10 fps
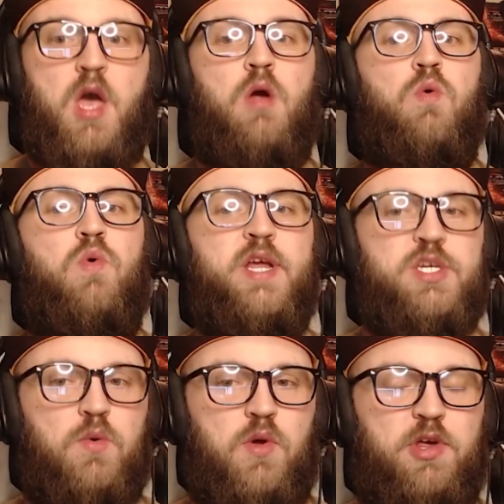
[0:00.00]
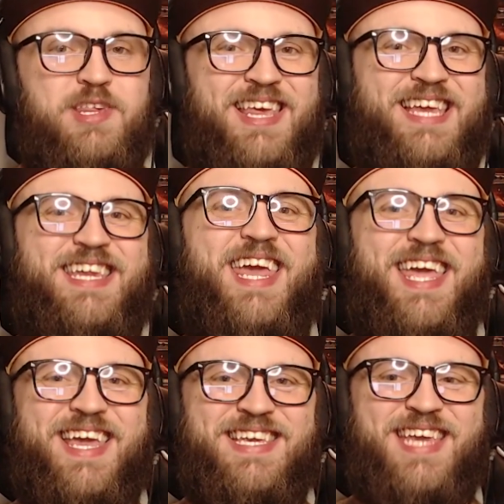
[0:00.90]
Rituals
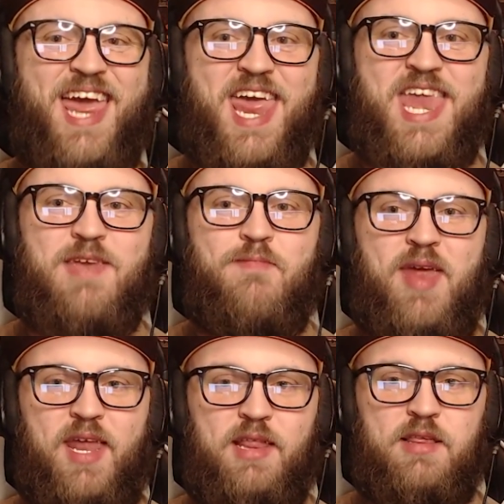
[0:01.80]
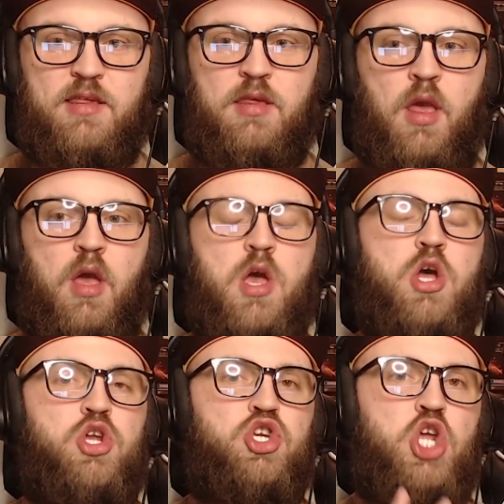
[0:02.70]
take 10 minutes,
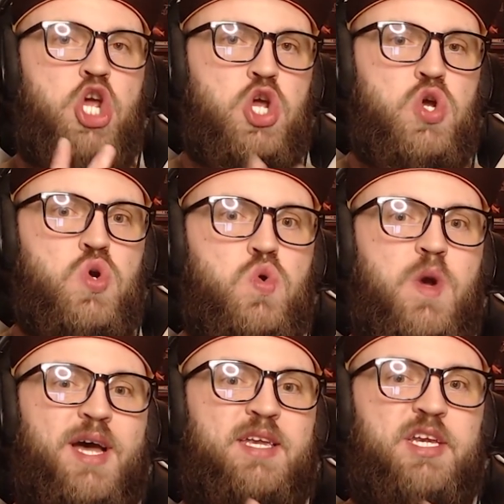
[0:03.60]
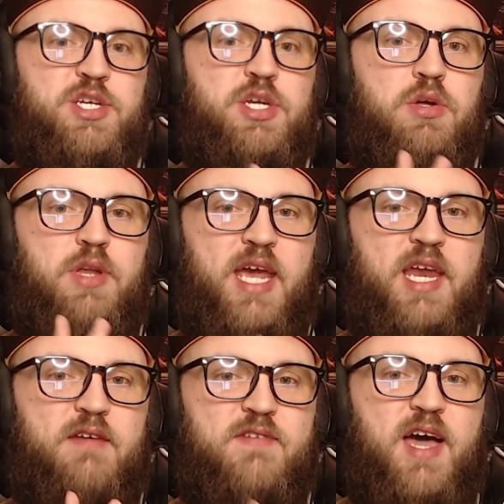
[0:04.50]
2 additional
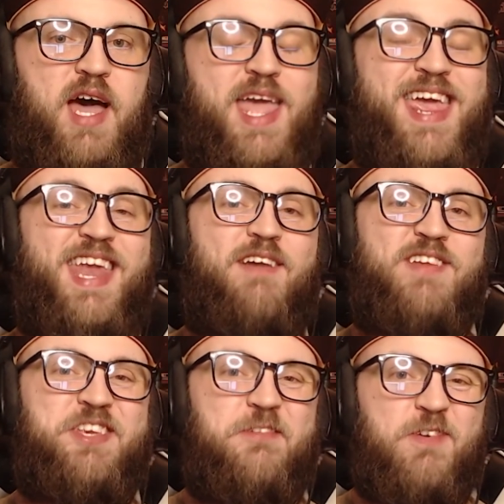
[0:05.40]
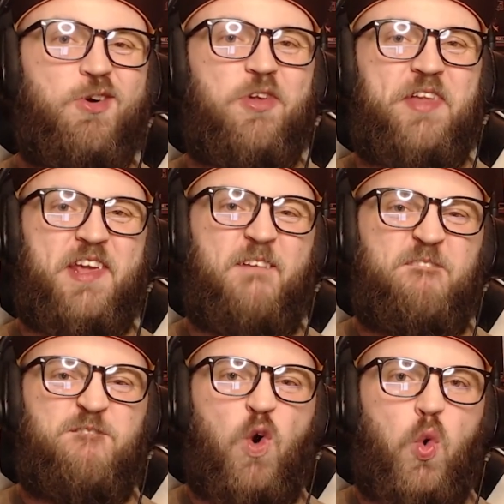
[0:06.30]
negative die, and have a difficulty of
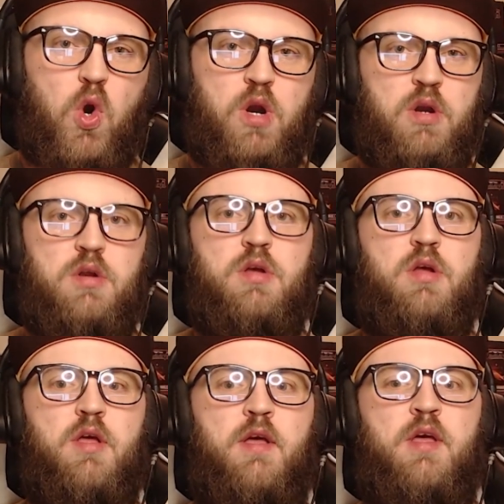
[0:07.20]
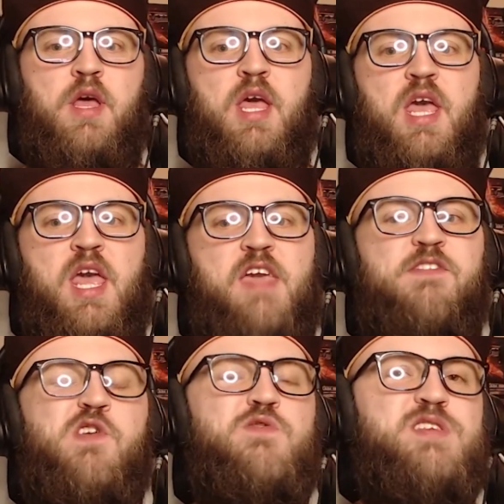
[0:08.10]
4.
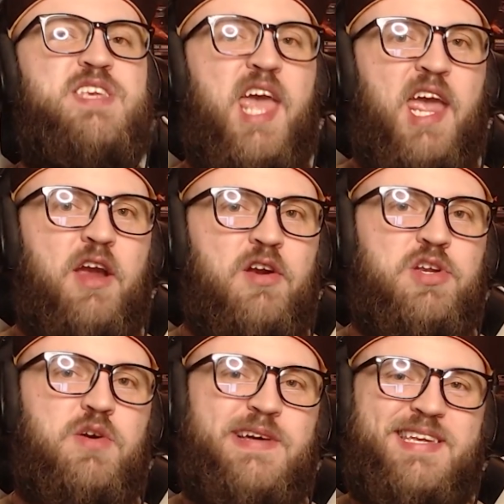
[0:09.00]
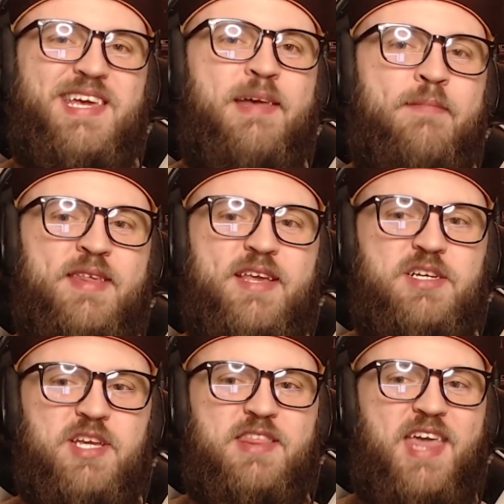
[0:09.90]
If you dare to attempt
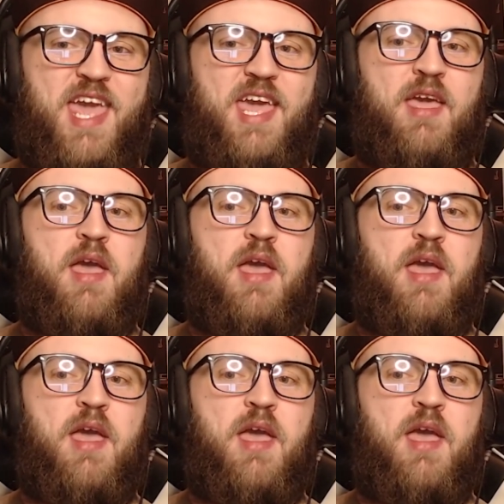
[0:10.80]
such a thing,